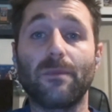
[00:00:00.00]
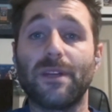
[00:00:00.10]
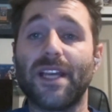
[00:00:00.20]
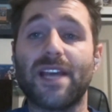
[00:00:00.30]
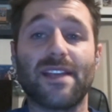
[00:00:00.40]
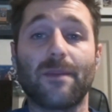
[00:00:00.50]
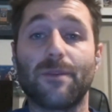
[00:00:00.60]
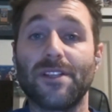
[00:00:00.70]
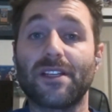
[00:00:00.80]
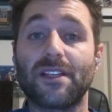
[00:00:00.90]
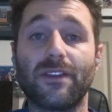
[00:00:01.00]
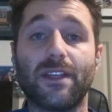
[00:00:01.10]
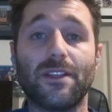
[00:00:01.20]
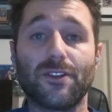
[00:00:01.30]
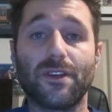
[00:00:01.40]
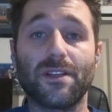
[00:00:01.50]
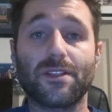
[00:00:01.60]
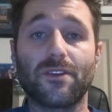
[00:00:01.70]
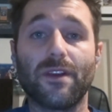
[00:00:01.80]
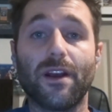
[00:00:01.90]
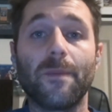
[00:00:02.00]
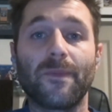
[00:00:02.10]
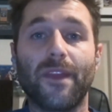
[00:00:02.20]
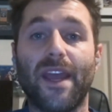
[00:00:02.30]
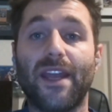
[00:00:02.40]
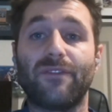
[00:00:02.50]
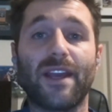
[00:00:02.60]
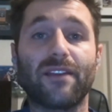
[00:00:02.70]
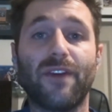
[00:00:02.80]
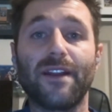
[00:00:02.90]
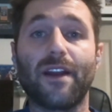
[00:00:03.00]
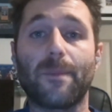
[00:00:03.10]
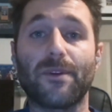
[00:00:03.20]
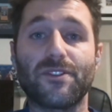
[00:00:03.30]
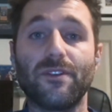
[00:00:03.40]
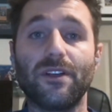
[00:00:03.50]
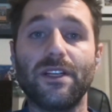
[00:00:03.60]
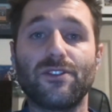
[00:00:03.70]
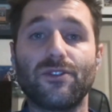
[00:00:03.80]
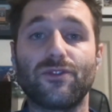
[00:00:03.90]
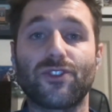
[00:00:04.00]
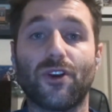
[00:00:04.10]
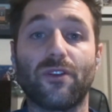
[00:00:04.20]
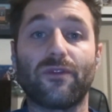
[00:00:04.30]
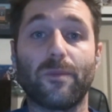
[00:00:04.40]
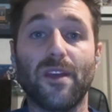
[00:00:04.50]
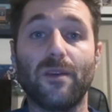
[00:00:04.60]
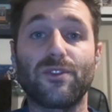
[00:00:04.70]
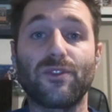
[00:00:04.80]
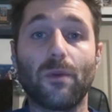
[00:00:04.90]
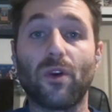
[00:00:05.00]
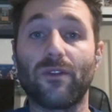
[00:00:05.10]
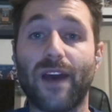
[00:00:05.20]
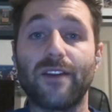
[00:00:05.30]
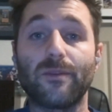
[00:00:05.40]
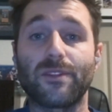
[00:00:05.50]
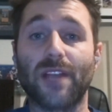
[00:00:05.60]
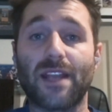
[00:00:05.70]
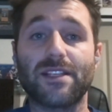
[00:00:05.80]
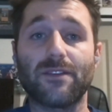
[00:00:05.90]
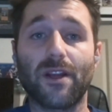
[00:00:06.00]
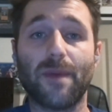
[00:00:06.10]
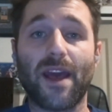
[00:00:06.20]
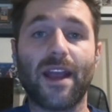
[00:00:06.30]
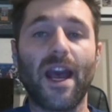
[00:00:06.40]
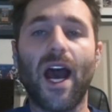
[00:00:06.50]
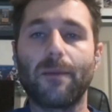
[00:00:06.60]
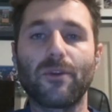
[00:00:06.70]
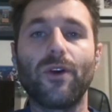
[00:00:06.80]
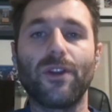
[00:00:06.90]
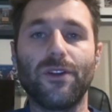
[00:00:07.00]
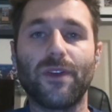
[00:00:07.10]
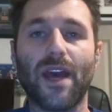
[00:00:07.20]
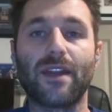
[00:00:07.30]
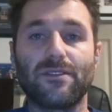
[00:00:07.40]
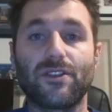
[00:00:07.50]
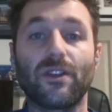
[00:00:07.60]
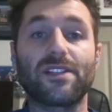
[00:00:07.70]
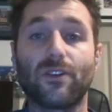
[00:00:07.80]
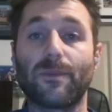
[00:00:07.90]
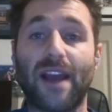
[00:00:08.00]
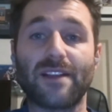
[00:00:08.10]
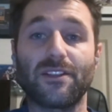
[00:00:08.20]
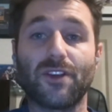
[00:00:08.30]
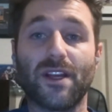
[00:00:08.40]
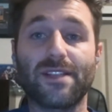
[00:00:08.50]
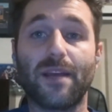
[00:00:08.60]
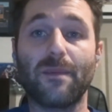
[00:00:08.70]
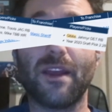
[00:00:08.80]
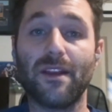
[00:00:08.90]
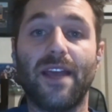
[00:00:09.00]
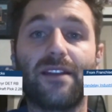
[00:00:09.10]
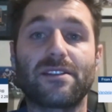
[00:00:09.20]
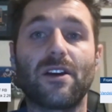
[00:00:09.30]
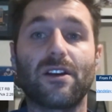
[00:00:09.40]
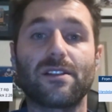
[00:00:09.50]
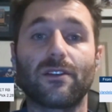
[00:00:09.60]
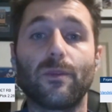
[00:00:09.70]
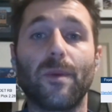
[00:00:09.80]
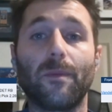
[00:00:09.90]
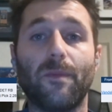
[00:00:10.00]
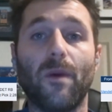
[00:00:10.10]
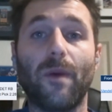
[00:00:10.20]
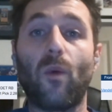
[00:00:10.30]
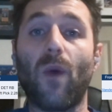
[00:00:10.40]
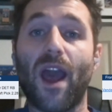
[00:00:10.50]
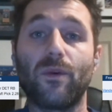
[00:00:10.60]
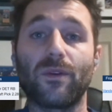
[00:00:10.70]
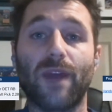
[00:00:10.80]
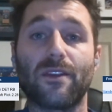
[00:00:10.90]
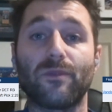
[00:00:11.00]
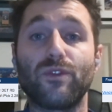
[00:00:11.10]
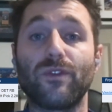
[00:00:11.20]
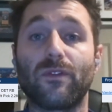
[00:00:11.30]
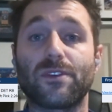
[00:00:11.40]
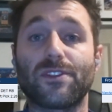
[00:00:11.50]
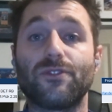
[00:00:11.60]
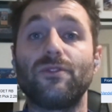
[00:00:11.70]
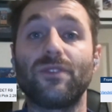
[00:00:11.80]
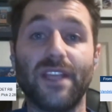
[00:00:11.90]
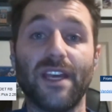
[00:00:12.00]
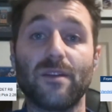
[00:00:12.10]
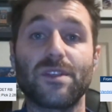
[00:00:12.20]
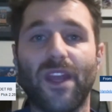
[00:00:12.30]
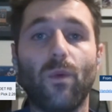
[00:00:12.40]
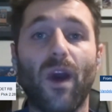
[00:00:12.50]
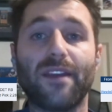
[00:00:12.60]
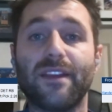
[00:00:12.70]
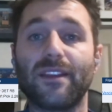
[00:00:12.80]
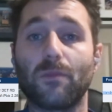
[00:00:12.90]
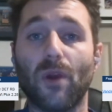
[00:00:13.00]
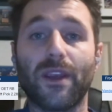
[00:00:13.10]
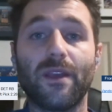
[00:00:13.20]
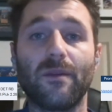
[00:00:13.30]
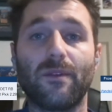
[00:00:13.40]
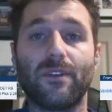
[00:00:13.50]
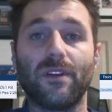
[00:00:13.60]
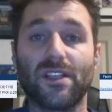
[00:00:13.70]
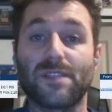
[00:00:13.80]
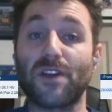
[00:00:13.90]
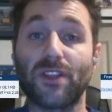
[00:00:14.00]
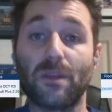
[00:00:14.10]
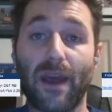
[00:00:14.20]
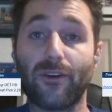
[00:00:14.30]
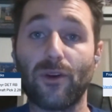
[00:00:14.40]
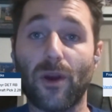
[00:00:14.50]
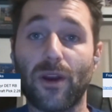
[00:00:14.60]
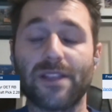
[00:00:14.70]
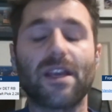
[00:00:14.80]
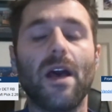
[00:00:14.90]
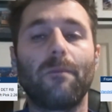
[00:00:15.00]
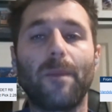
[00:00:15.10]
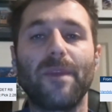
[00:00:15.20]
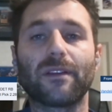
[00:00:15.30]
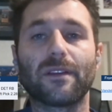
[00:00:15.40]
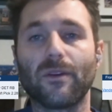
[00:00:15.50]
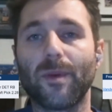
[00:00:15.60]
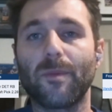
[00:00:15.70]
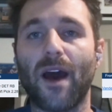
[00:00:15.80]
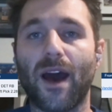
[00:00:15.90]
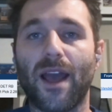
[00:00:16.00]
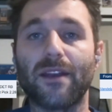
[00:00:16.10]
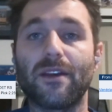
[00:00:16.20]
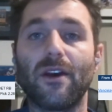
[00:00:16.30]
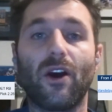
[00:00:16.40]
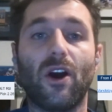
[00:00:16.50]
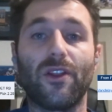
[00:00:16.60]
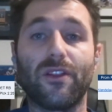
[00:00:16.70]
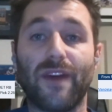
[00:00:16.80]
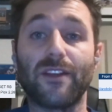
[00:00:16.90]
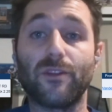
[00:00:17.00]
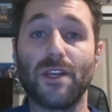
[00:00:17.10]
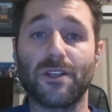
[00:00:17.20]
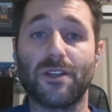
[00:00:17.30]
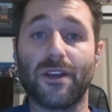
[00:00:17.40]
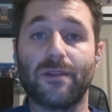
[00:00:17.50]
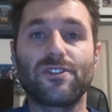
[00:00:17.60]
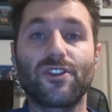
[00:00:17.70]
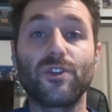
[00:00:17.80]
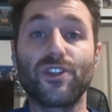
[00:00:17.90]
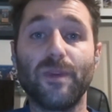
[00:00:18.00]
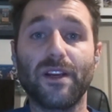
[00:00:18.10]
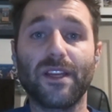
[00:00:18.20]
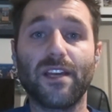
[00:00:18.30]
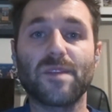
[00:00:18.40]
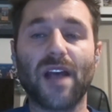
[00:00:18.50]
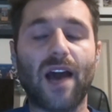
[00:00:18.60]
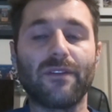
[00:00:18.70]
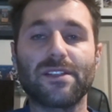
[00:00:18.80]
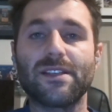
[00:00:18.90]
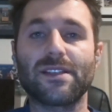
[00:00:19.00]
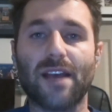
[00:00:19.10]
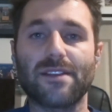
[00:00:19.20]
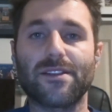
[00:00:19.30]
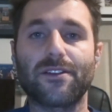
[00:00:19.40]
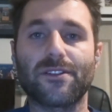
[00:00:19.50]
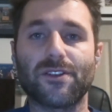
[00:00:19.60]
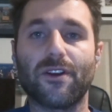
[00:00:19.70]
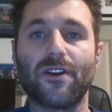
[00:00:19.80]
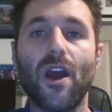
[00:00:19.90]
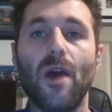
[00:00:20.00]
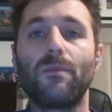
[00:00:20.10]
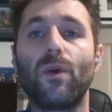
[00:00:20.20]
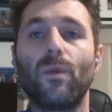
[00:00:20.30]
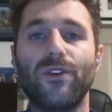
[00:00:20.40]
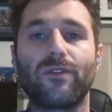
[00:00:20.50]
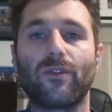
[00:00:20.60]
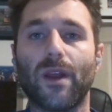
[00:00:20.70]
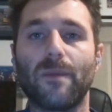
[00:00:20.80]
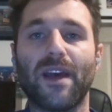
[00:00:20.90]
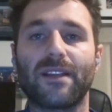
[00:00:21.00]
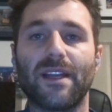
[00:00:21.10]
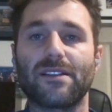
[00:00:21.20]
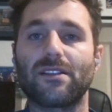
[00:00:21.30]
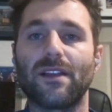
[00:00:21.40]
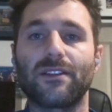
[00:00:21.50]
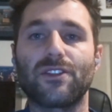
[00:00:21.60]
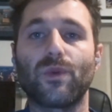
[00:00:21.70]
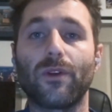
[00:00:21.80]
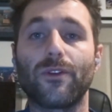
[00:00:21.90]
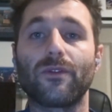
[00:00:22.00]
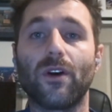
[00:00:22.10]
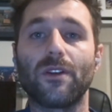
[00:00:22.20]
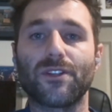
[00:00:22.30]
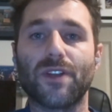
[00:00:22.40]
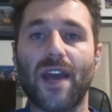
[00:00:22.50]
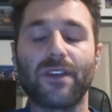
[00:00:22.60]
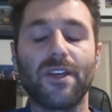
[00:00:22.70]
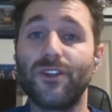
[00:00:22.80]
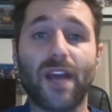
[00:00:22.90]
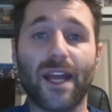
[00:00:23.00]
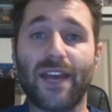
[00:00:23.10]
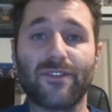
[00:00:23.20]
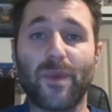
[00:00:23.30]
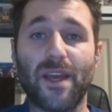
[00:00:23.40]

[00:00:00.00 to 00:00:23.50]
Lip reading: but he has had a pretty significant injury in his career, and if I can find an opportunity to churn from him to a more valuable dynasty running back, I'm going to do that. So let's look back to the trades that I made and discuss a little bit about why I would rather move over to Gibbs and why I think the market, especially the micro markets, might be a little bit behind on the valuation here. So with Jahmyr Gibbs, obviously size is a concern, but when you have a running back that is selected 12th overall in the draft, you kind of have to pay